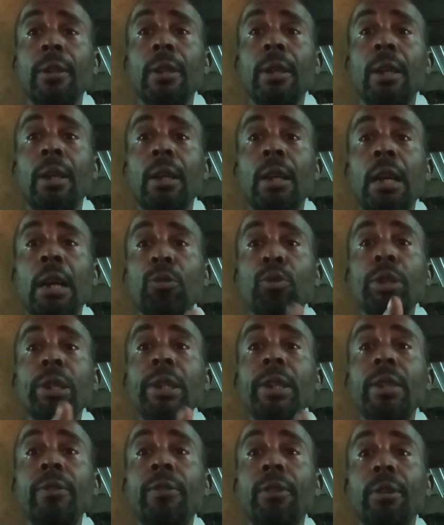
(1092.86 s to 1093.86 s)

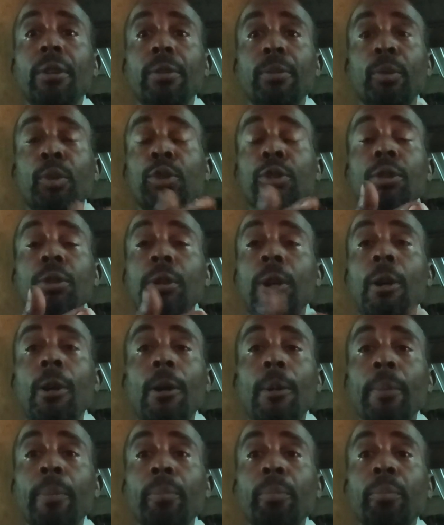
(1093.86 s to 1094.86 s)

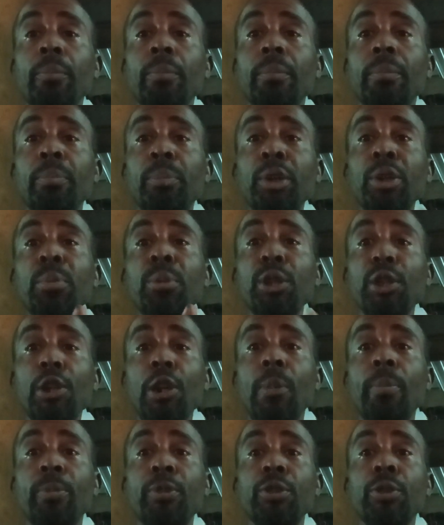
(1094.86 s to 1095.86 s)
to pick me
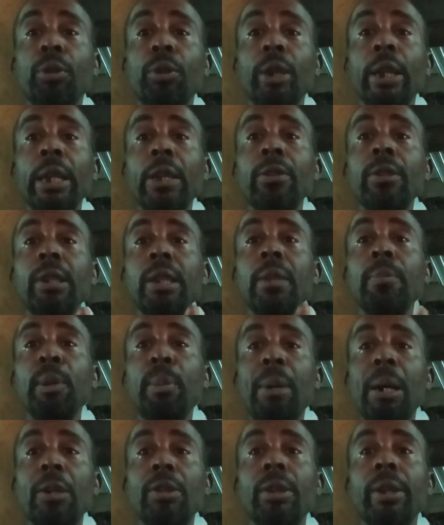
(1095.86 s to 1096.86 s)
up, so they can take me
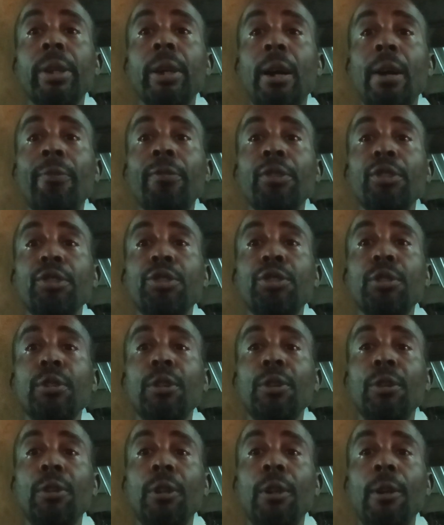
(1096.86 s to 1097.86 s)
back to the office
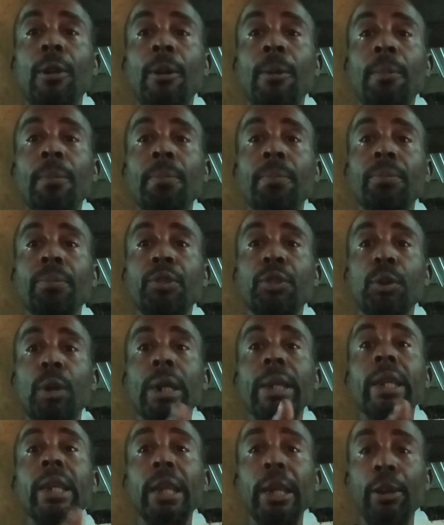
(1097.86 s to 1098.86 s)
so I
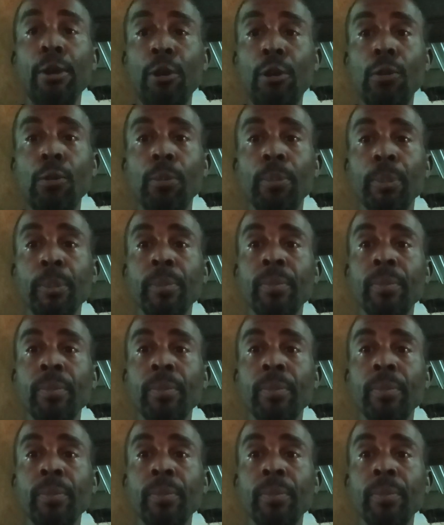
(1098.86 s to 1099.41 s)
can get home.